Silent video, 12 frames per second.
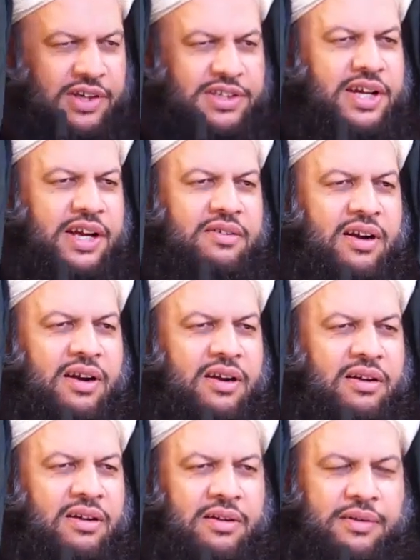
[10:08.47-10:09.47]
etc.
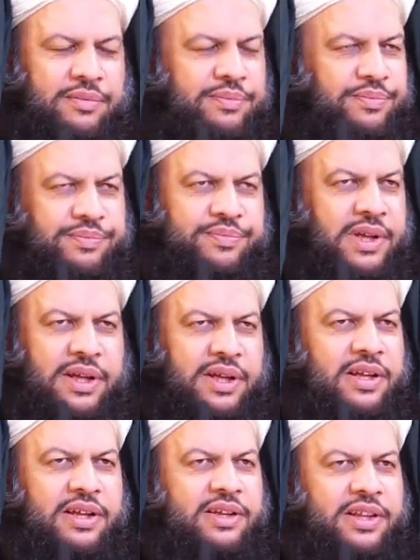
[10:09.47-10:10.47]

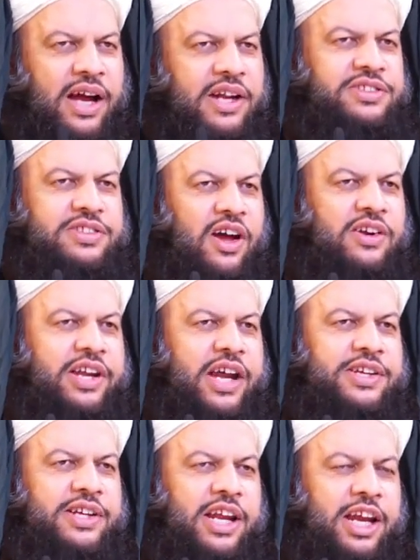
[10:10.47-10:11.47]
That's not
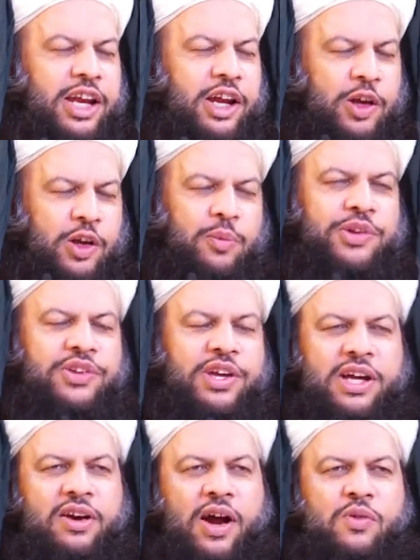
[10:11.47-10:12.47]
actually, you may
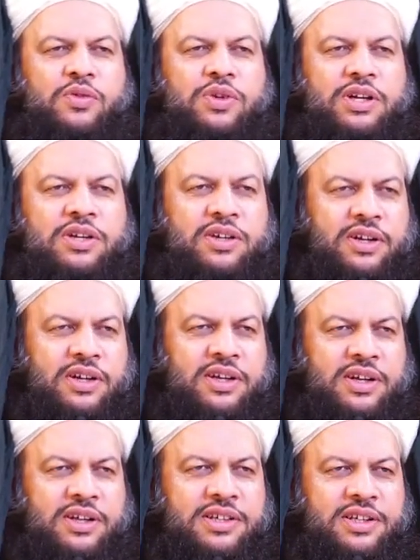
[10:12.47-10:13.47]
say, grounded
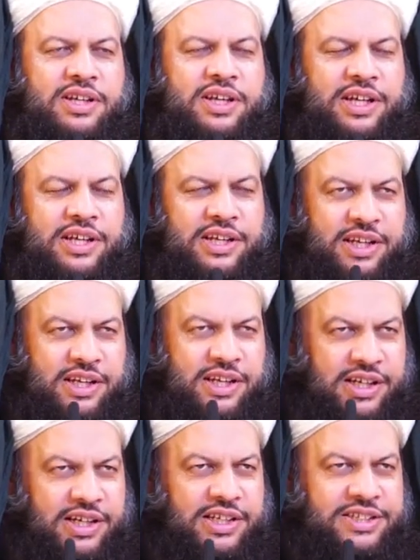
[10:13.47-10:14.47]
in,
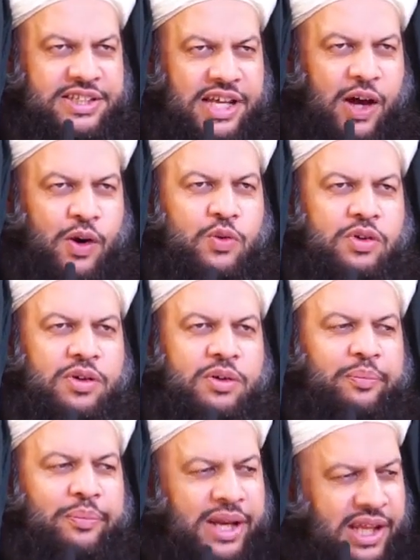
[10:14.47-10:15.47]
in a
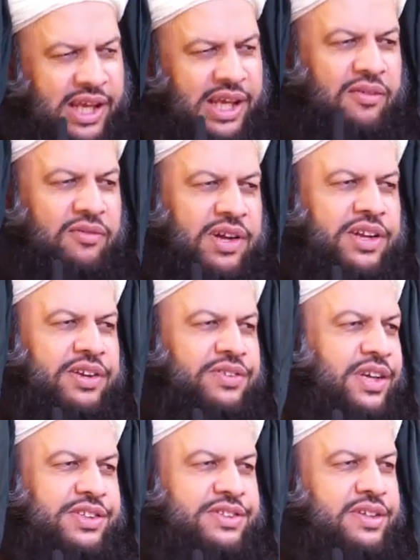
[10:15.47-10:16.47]
sound belief. It is
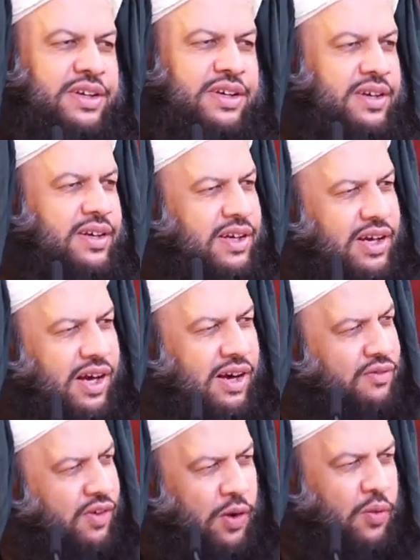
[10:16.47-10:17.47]
just a, a
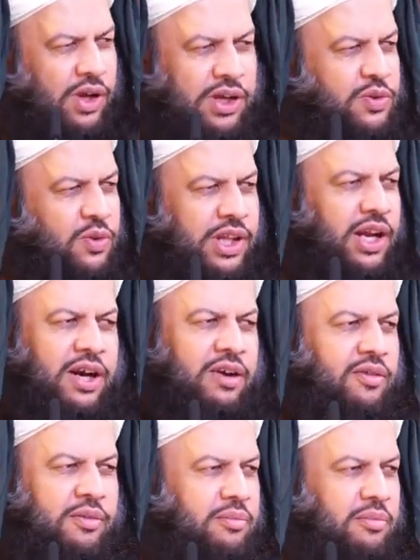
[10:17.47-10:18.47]
following. So they
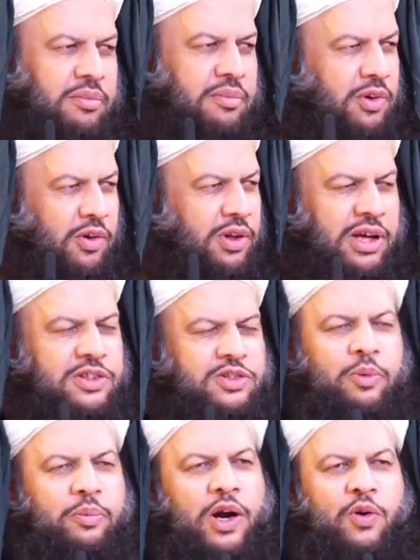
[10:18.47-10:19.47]
are not, as
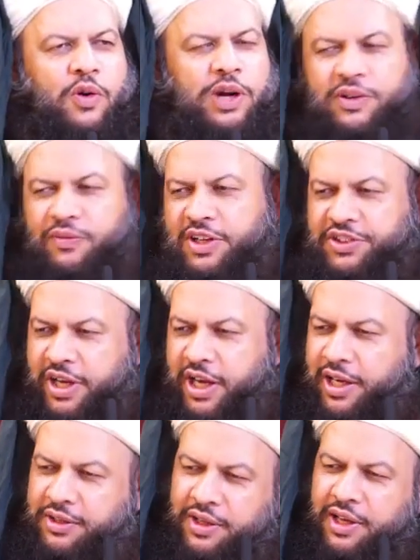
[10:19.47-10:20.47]
tomorrow it will
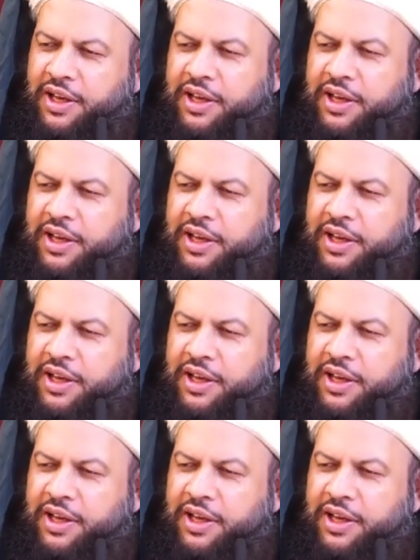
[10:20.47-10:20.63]
change,